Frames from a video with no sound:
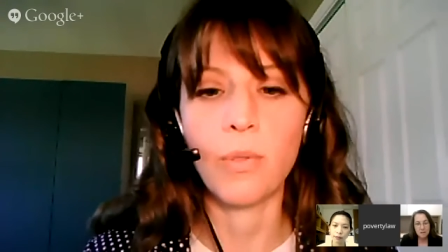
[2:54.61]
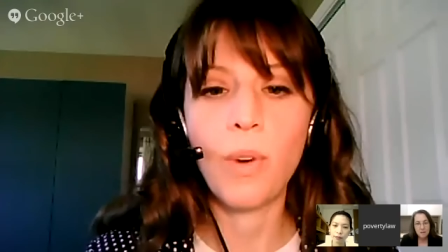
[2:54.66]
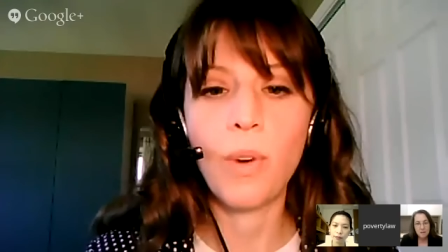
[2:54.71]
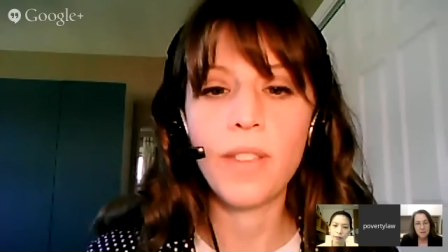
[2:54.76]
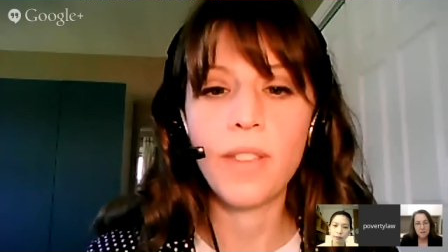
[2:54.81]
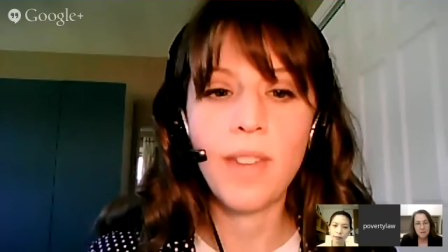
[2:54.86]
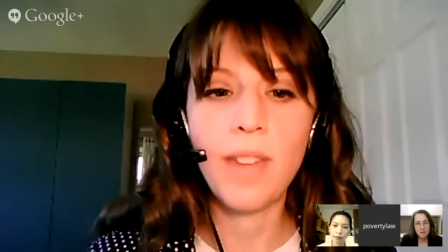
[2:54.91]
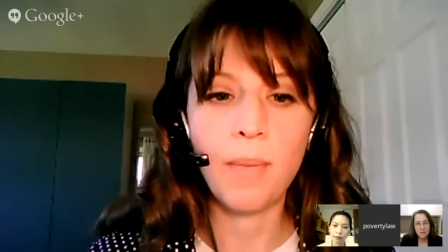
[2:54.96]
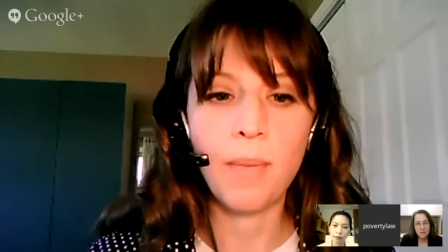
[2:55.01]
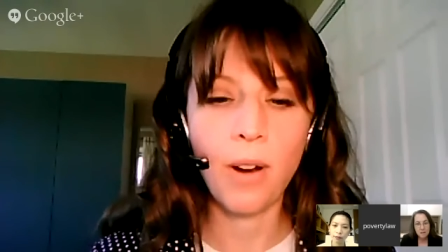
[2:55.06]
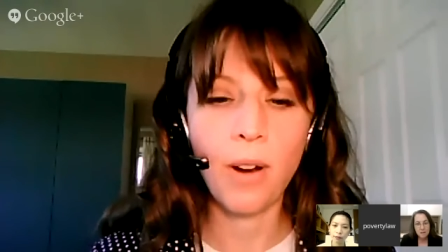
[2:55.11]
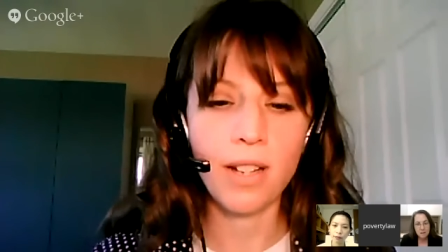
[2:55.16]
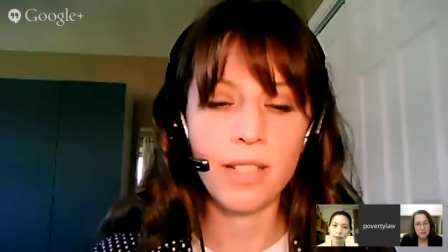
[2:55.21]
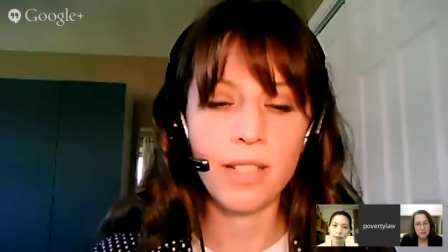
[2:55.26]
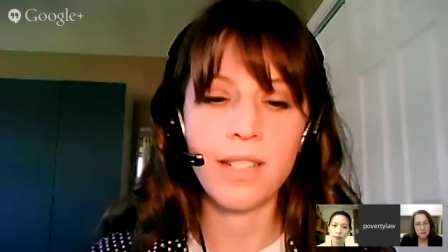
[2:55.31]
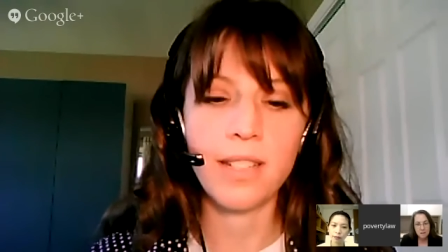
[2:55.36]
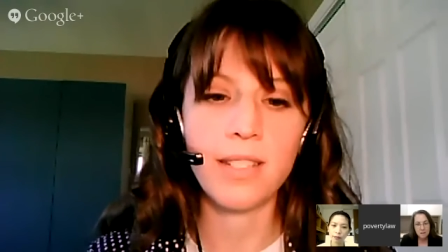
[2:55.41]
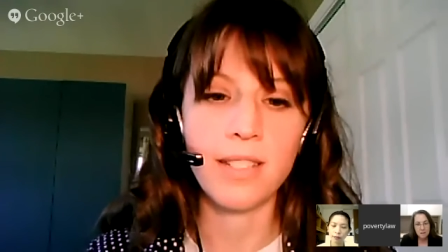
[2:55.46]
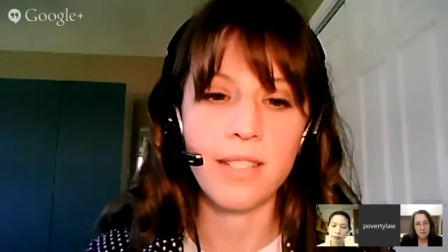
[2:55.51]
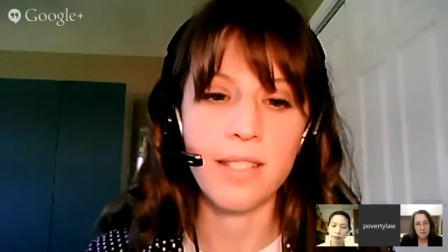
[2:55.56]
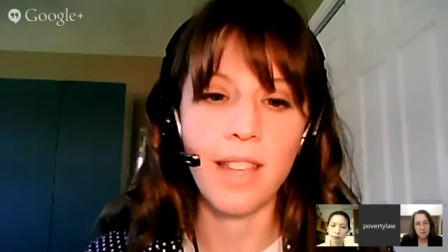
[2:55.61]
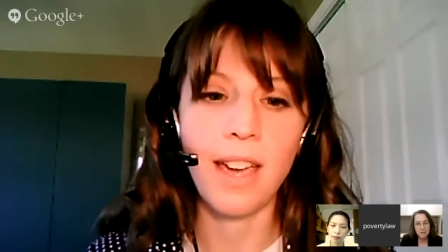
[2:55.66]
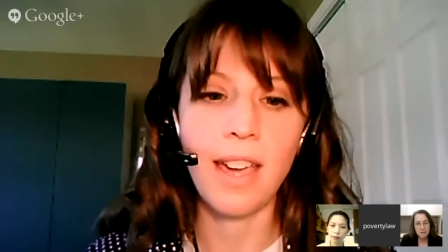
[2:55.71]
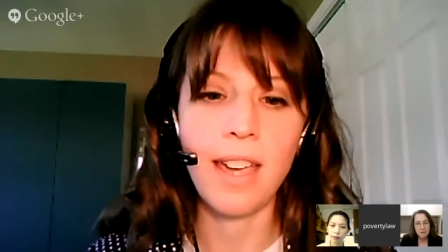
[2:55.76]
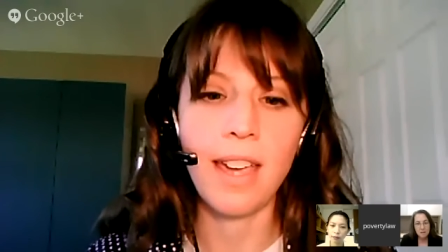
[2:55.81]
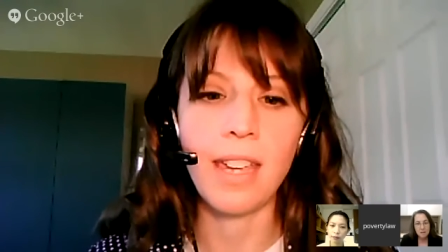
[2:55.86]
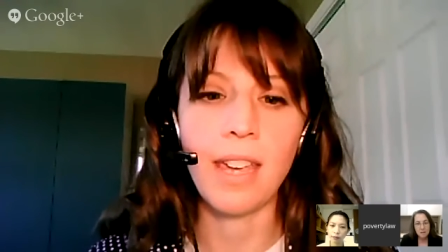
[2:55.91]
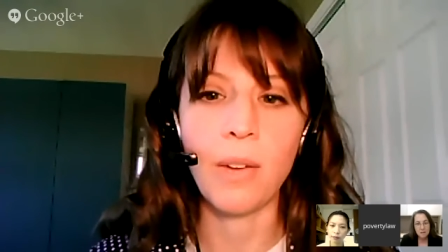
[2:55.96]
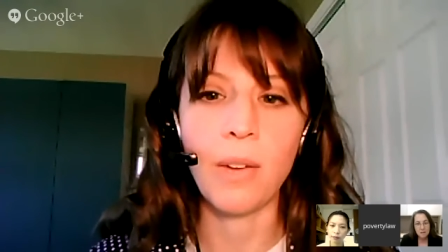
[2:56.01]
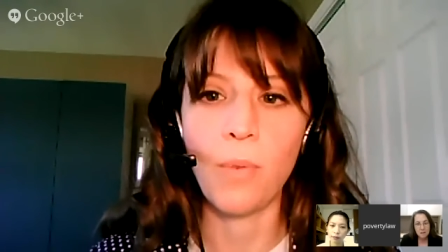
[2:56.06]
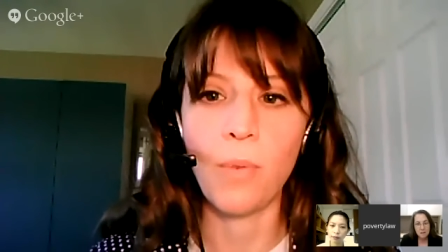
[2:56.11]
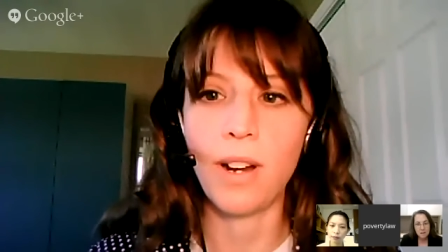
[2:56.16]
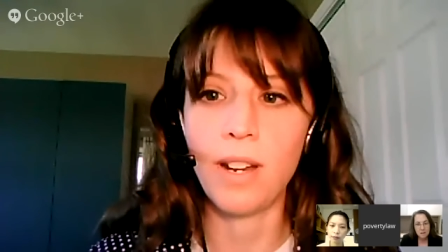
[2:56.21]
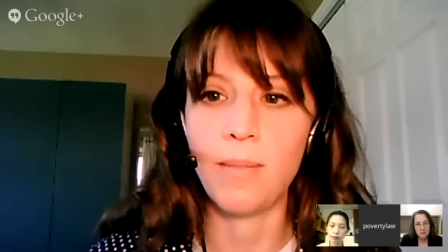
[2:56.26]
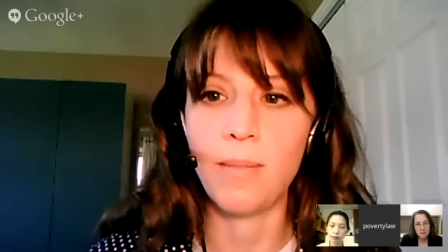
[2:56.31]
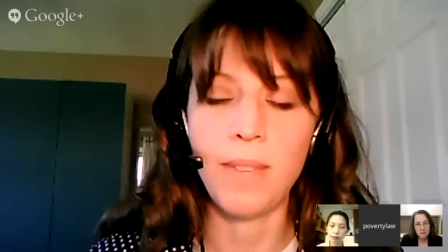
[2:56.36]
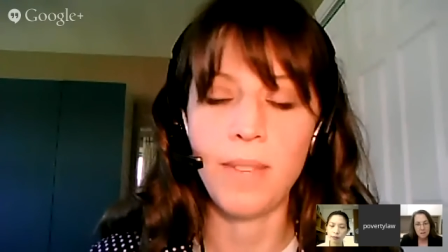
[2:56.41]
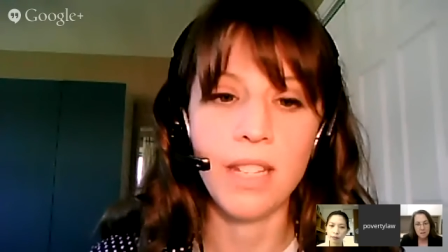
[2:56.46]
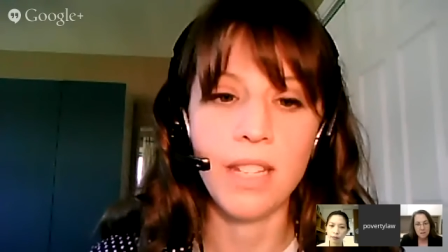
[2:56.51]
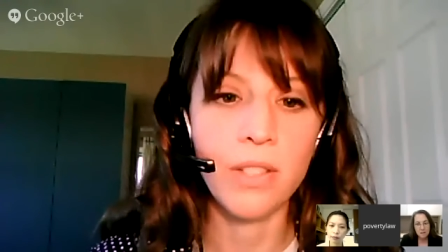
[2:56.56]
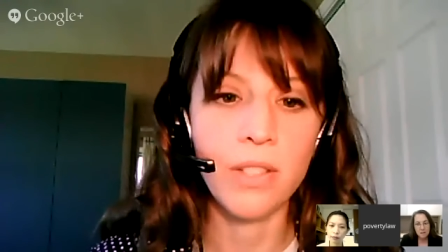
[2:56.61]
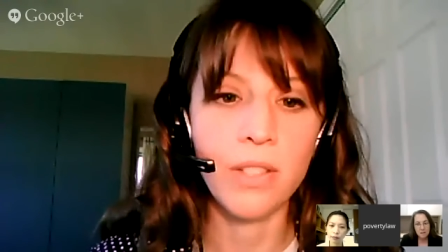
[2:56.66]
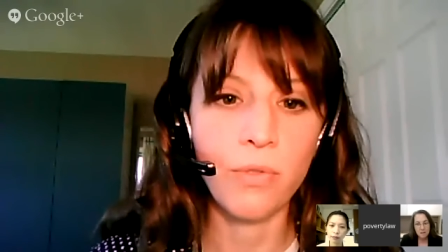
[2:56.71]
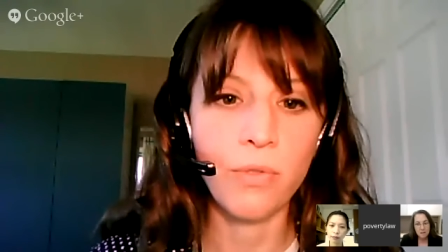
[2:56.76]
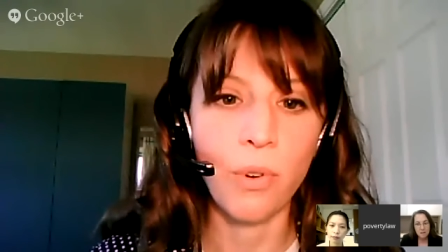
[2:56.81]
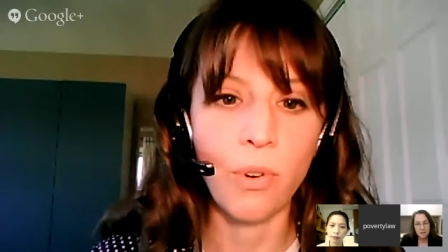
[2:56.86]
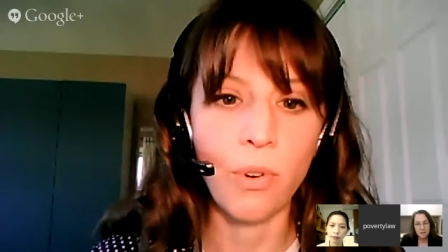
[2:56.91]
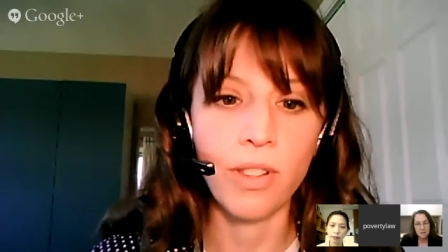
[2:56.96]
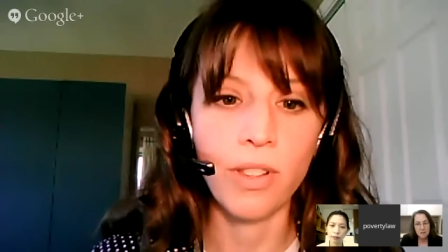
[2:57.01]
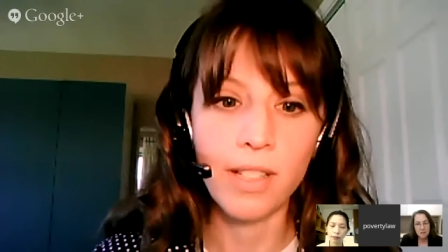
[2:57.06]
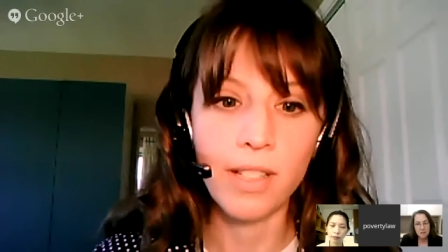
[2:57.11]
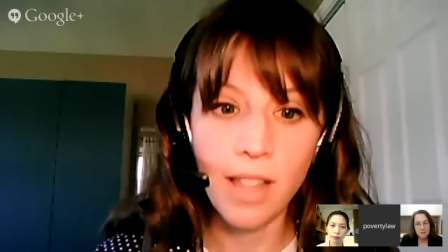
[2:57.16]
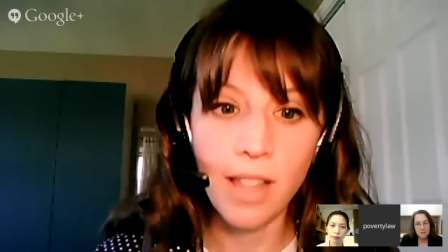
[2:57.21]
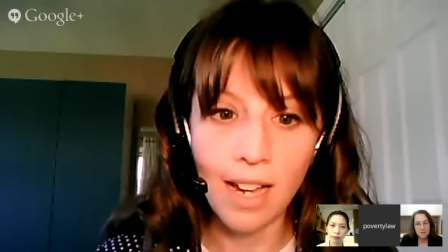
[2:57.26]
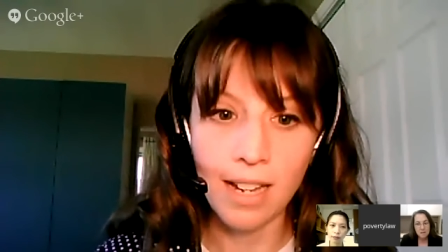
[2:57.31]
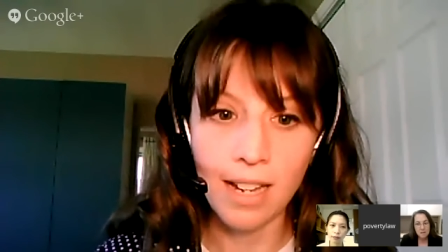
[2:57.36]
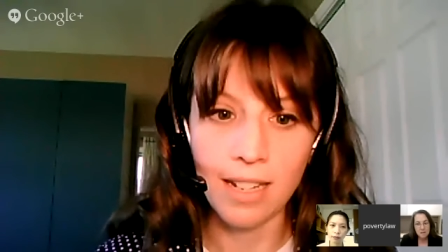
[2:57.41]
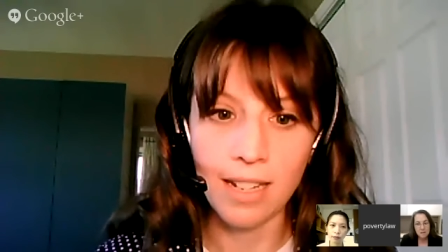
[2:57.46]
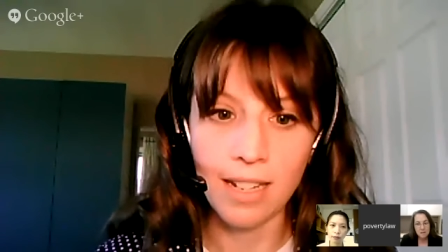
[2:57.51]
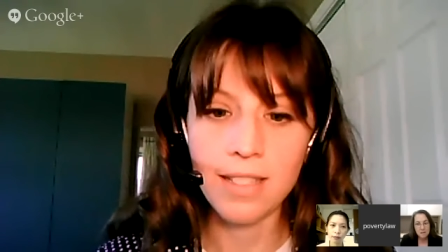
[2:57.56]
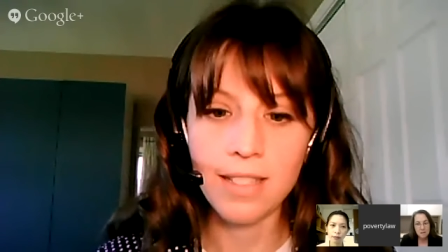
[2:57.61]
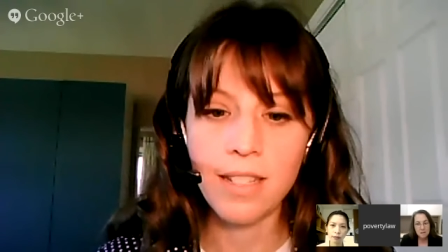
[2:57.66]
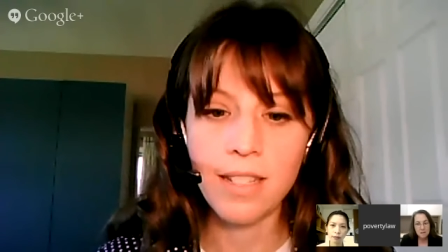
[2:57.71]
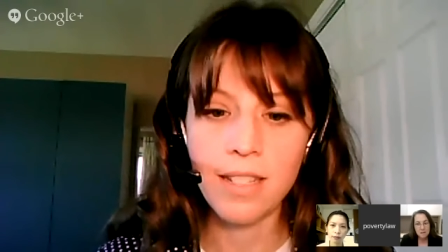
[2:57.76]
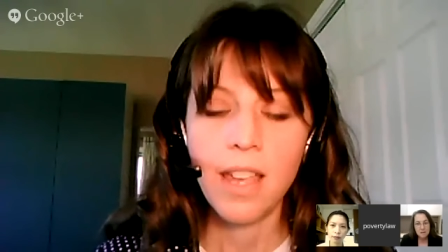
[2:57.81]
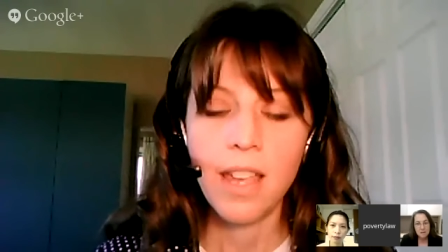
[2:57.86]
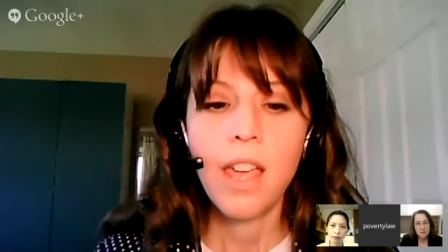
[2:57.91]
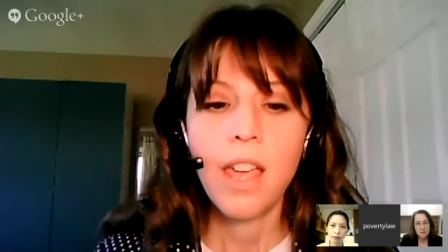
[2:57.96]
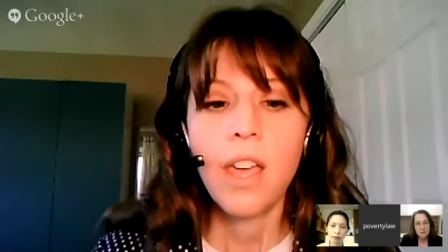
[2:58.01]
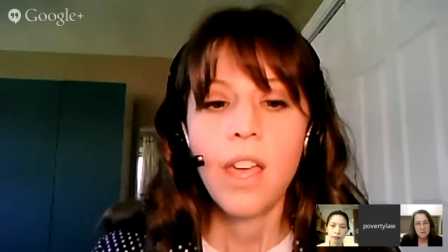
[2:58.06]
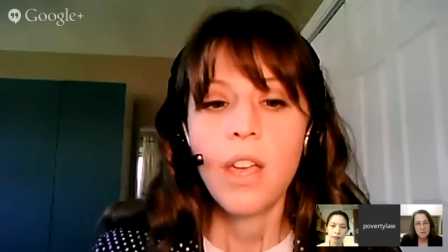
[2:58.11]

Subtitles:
what that process is like and what it means for the clients.